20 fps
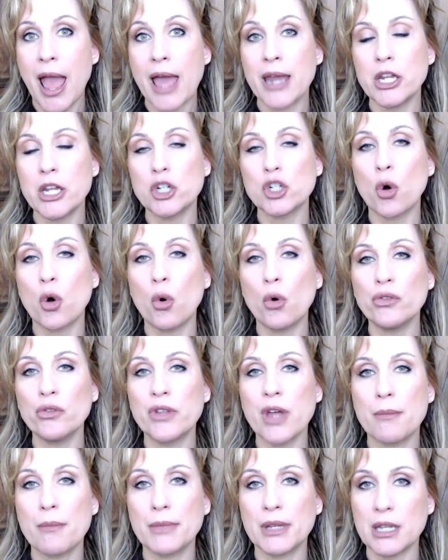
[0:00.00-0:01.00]
and he told
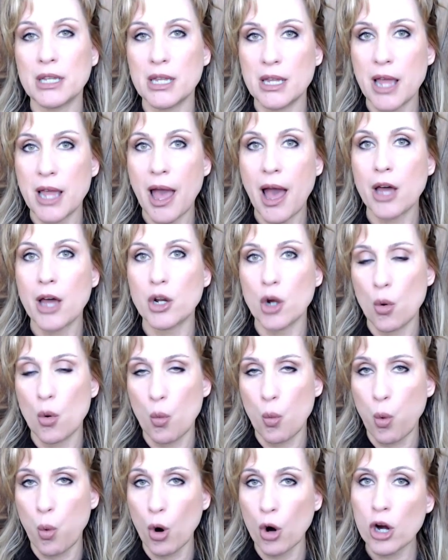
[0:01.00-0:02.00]
them that he had a
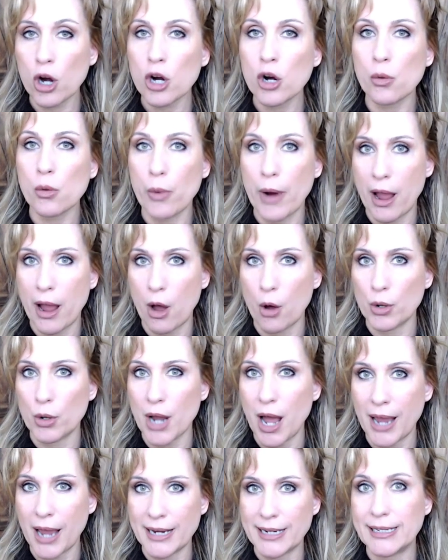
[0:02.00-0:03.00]

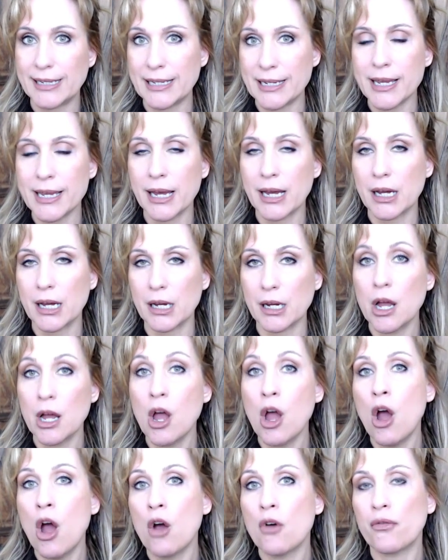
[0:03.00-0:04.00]
workaround idea
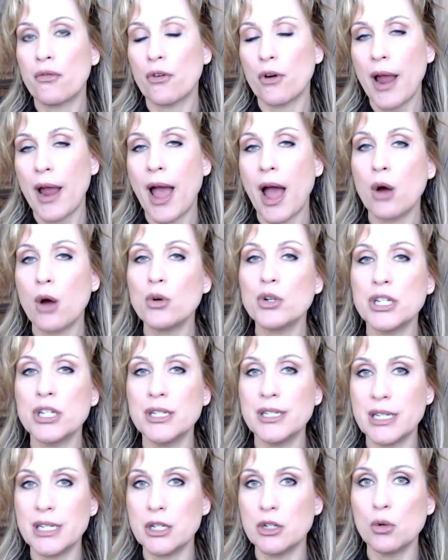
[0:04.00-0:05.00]
for how
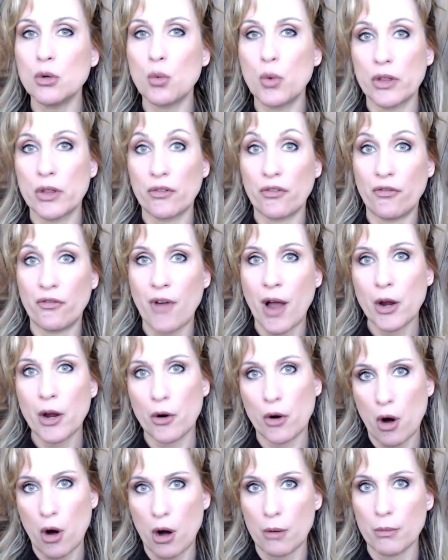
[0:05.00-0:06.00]
to deal with
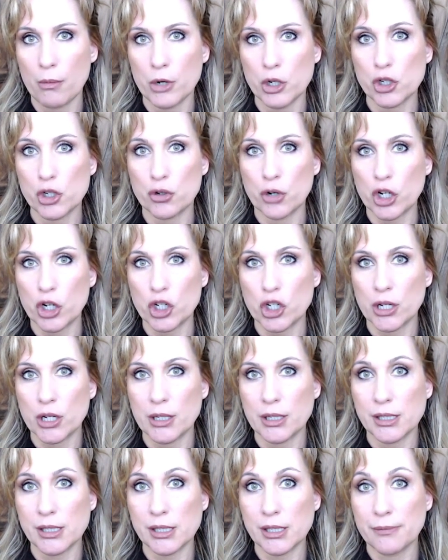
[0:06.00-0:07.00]
firearm
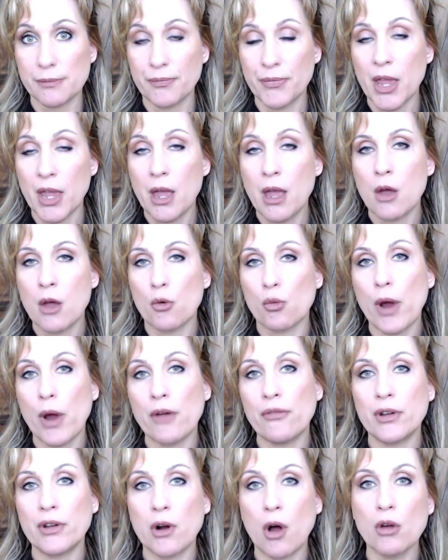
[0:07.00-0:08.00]
restrictions.
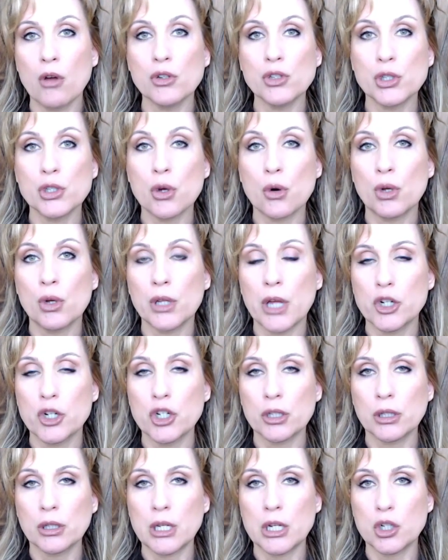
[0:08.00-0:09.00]
Reffitt also
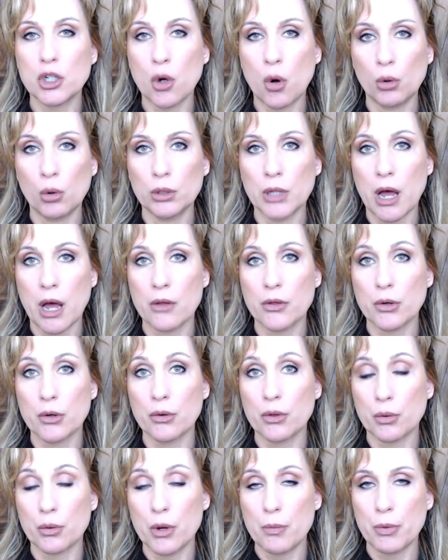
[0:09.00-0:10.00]
allegedly told
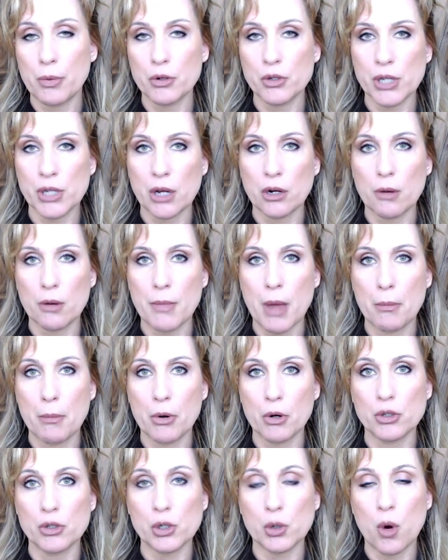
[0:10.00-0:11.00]
other 3%er
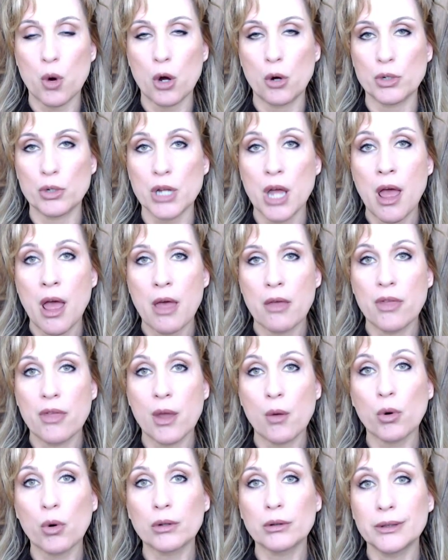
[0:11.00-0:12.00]
members, quote,
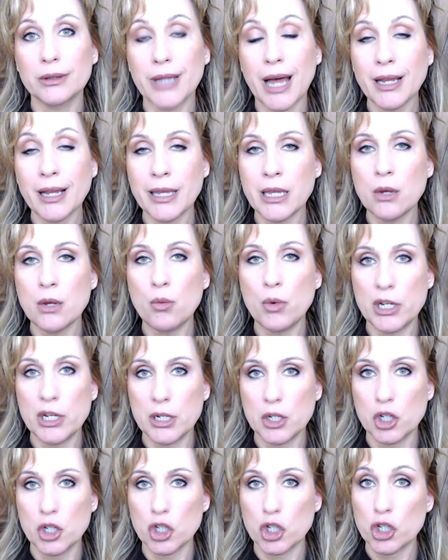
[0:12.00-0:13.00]
they were lucky we
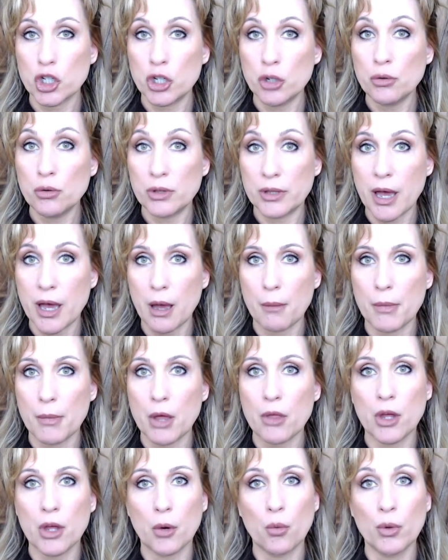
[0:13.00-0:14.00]
didn't shoot them.
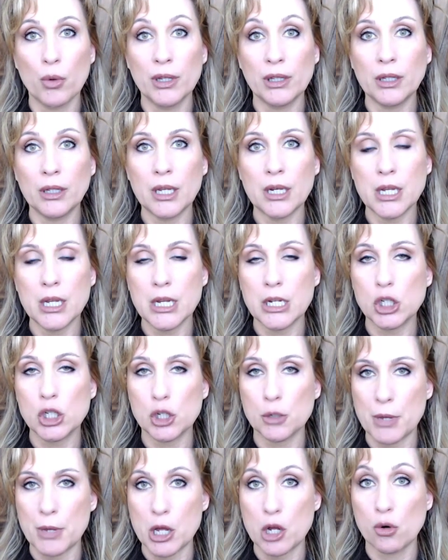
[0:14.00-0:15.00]
They really need
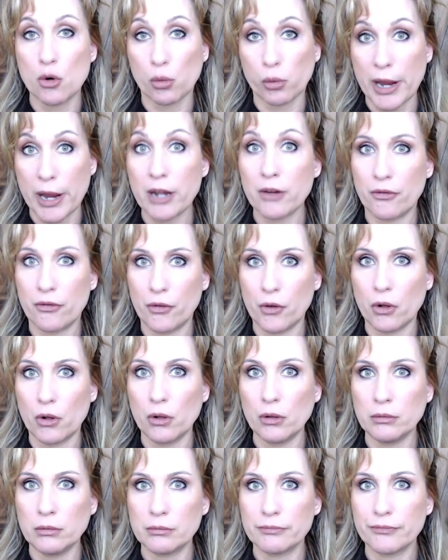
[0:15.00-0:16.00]
to be
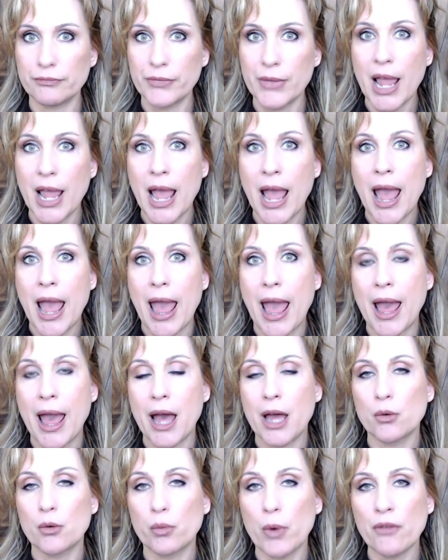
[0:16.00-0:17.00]
grateful.
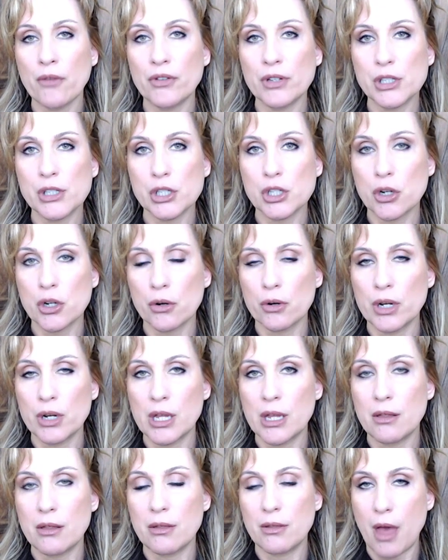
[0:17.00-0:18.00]
And Reffitt's
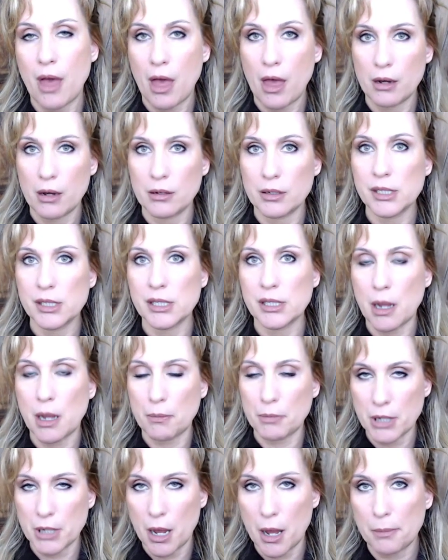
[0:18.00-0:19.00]
attorney then
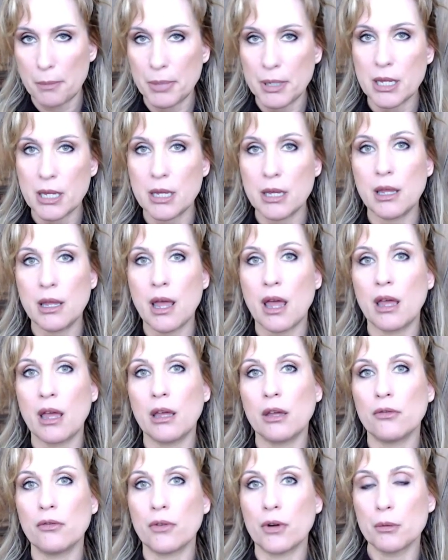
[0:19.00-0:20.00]
stepped up. He
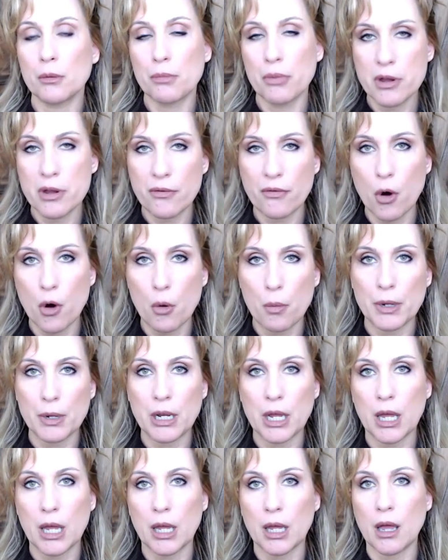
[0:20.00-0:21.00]
gave a brief
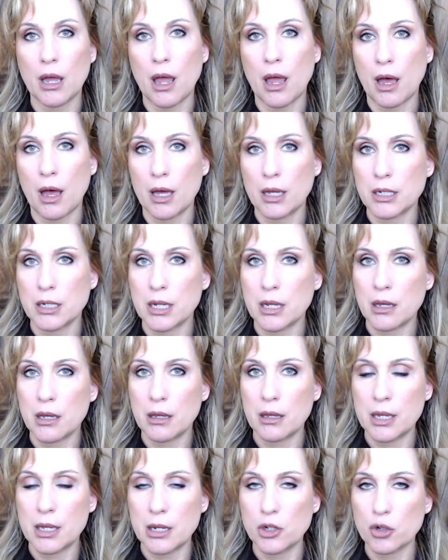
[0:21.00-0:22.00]
opening, and
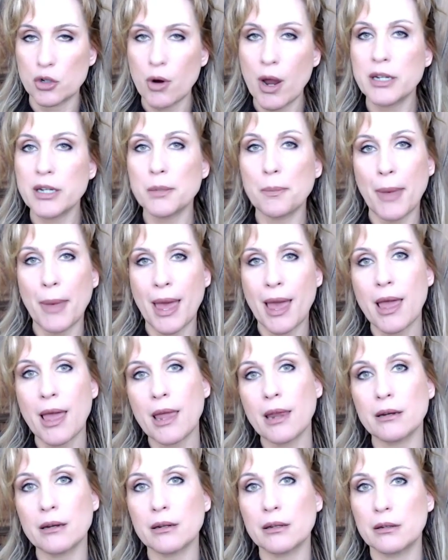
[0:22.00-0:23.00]
he tried to
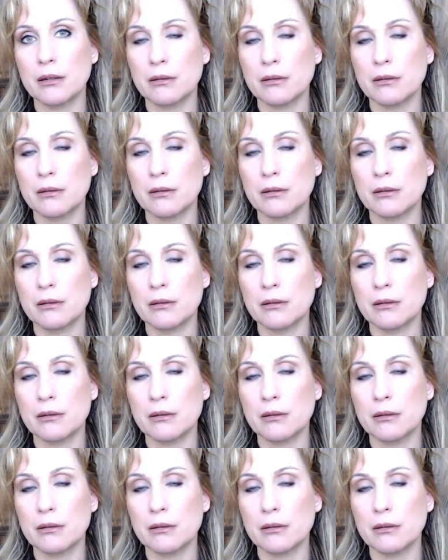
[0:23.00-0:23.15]
paint